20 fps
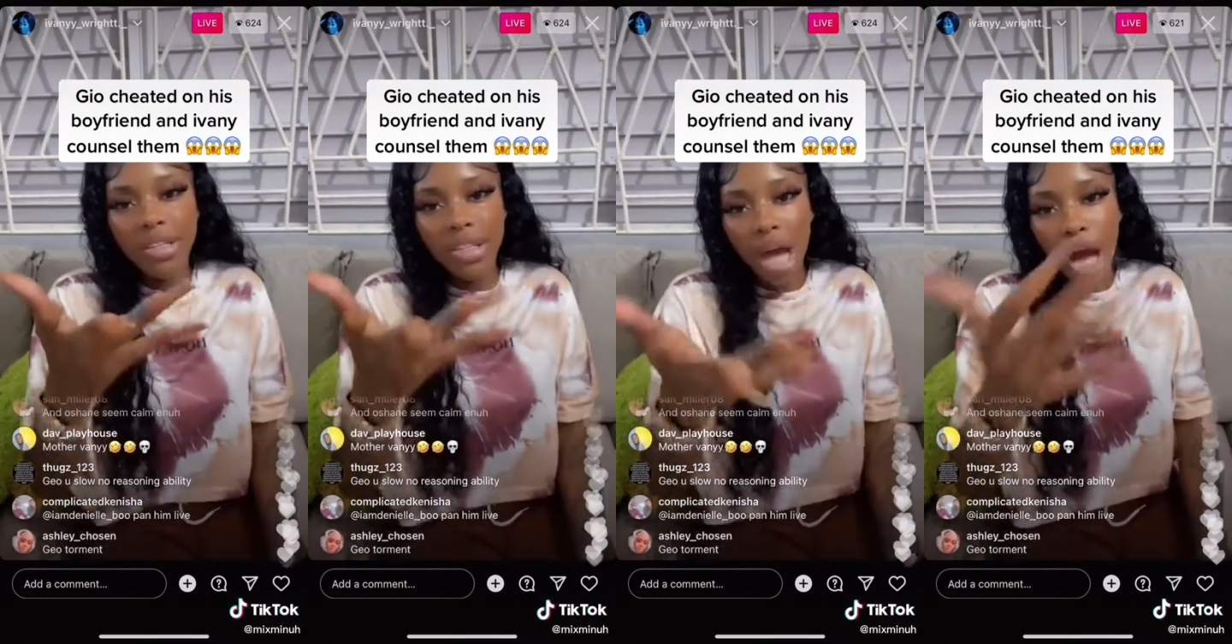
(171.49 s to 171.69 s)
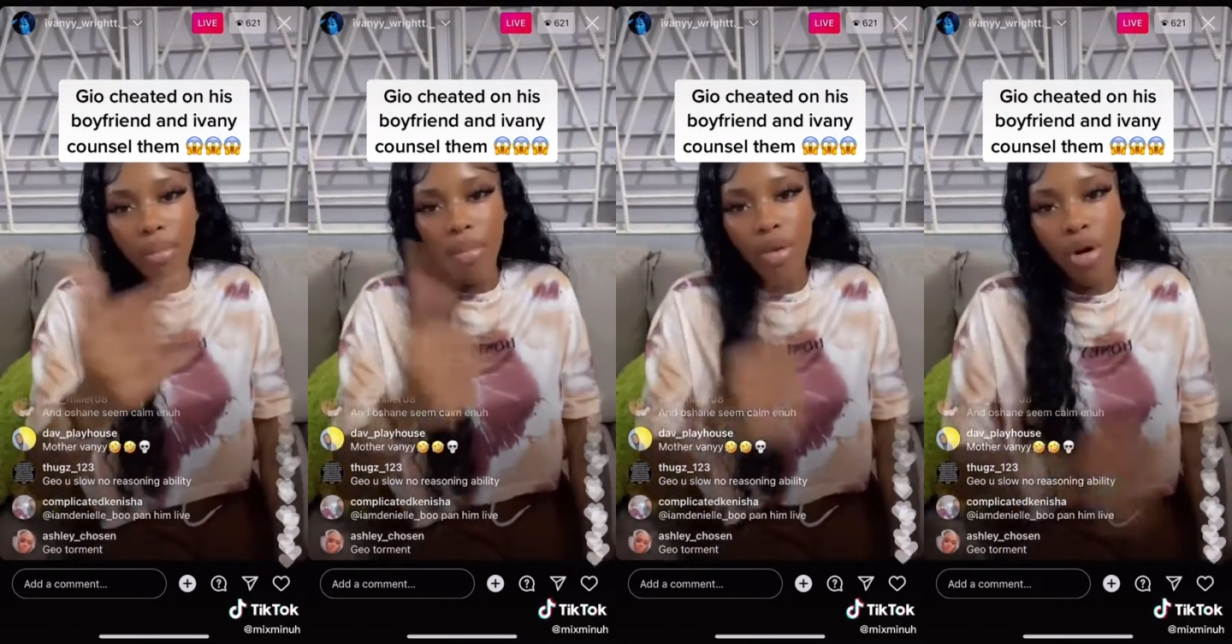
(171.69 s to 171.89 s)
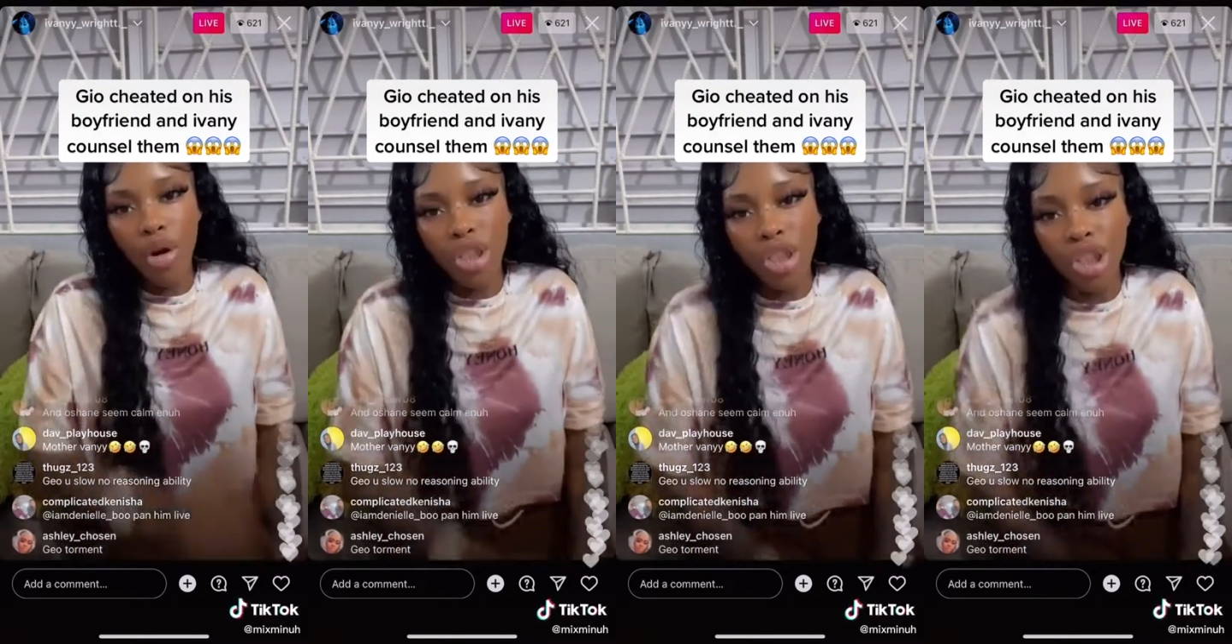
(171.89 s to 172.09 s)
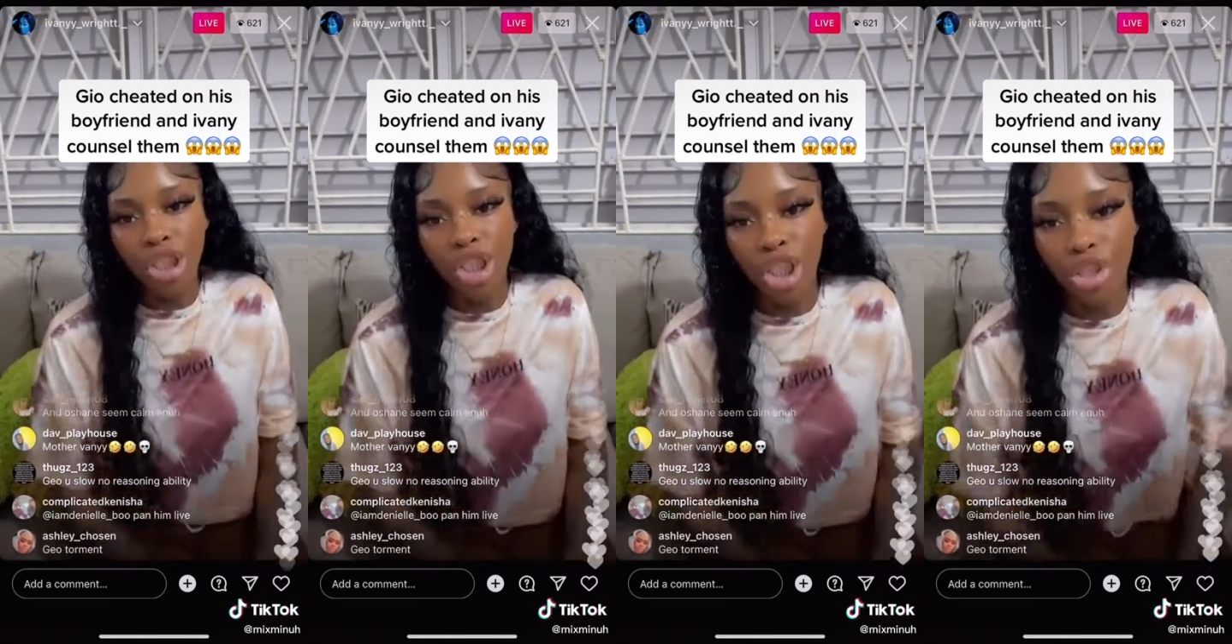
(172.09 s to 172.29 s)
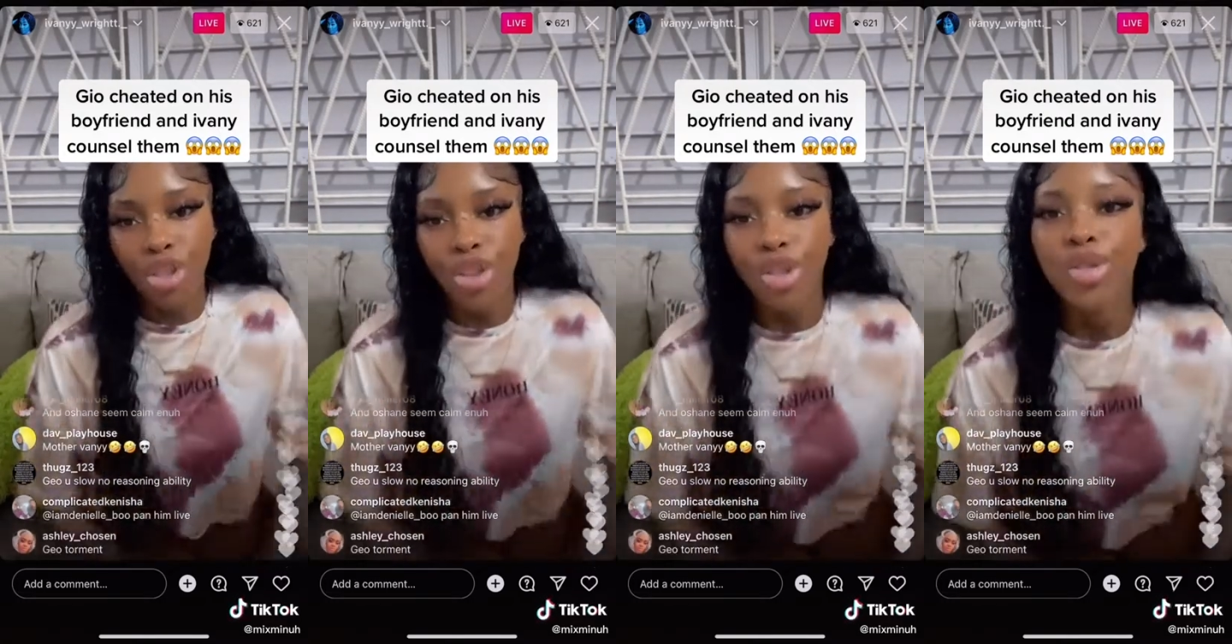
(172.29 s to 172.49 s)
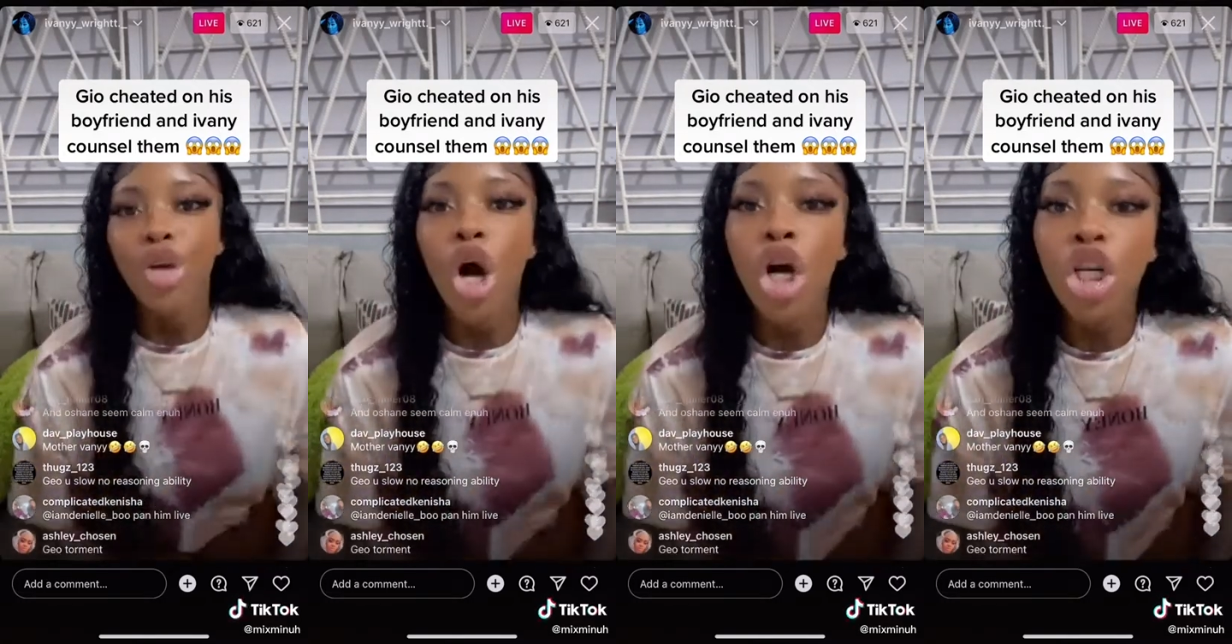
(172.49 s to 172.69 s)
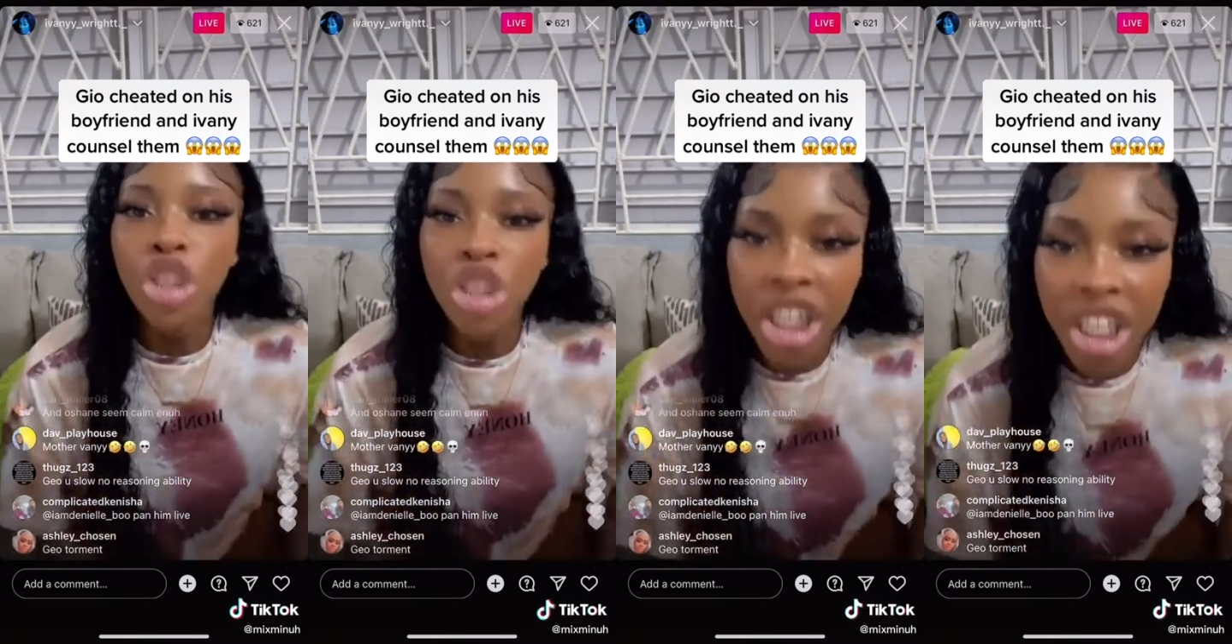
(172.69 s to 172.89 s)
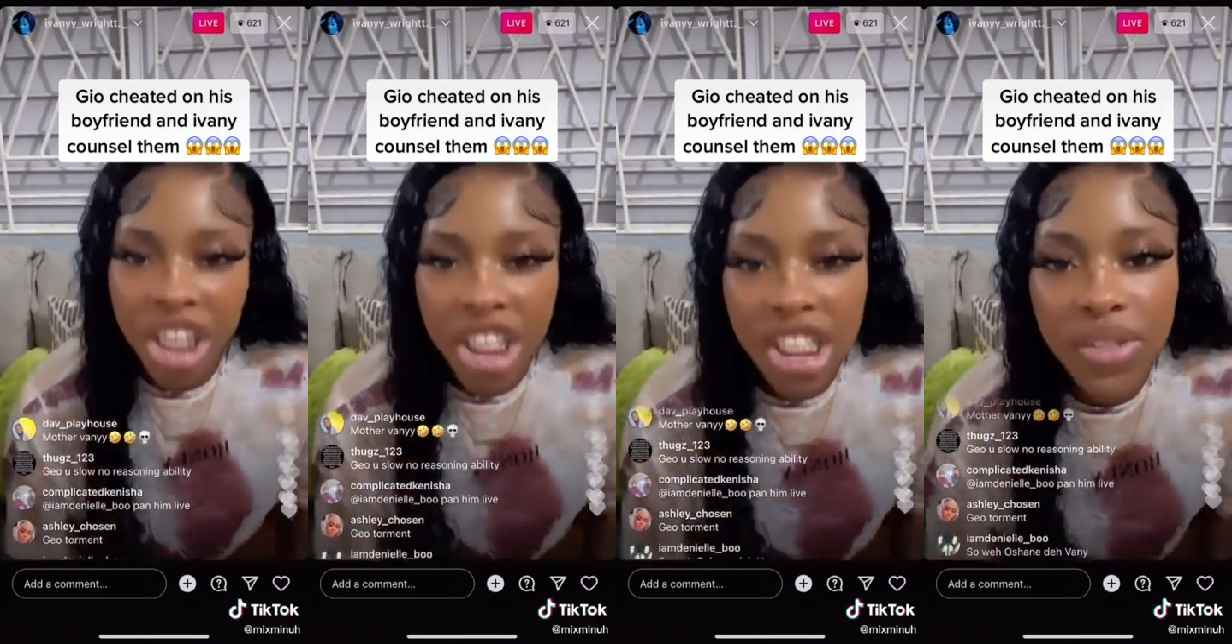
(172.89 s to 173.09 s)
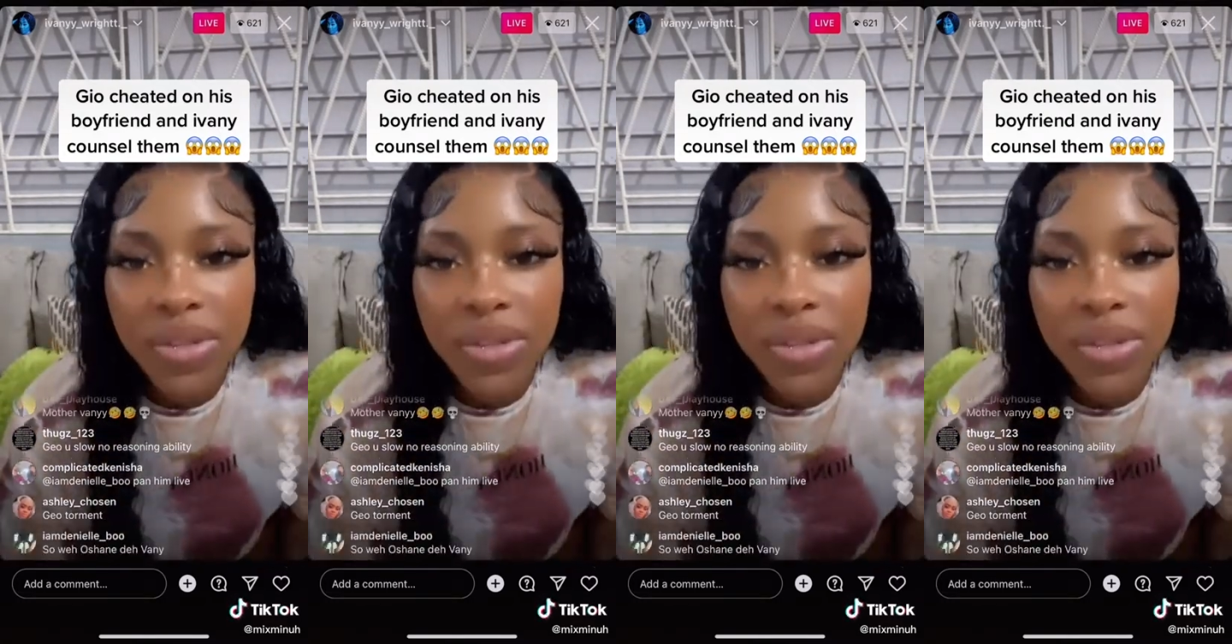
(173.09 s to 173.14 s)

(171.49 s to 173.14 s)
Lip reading: Talk about Oshena. Oshena